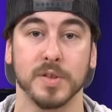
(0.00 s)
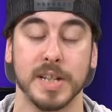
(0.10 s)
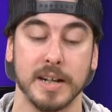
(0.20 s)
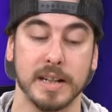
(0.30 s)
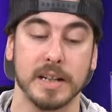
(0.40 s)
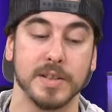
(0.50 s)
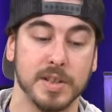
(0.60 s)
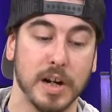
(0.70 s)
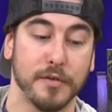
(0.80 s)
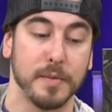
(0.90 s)
sending in
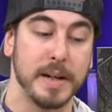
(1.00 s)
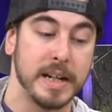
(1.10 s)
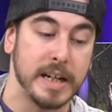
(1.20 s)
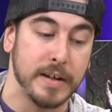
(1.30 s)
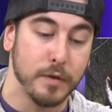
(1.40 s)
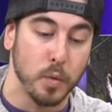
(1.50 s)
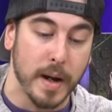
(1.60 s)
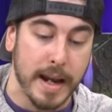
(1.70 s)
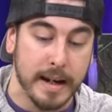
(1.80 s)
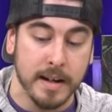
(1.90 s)
stuff for me to give
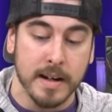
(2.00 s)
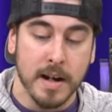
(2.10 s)
away.